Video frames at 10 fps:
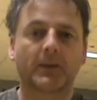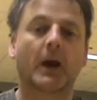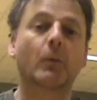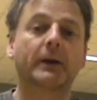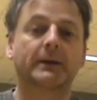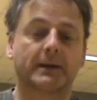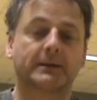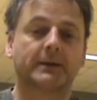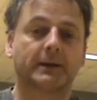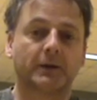And what it
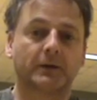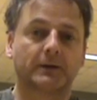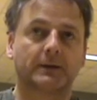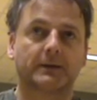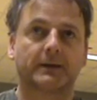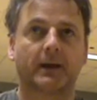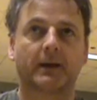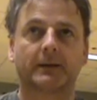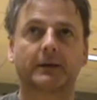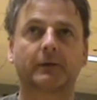does is it uses
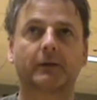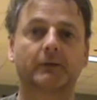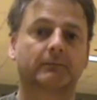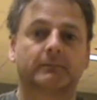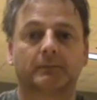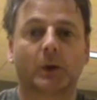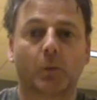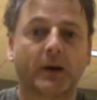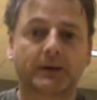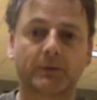a sort of a
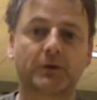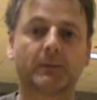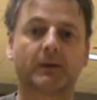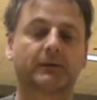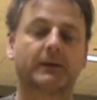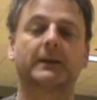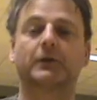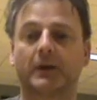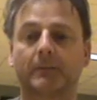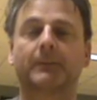weights machine in the
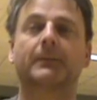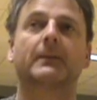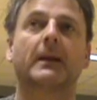gym,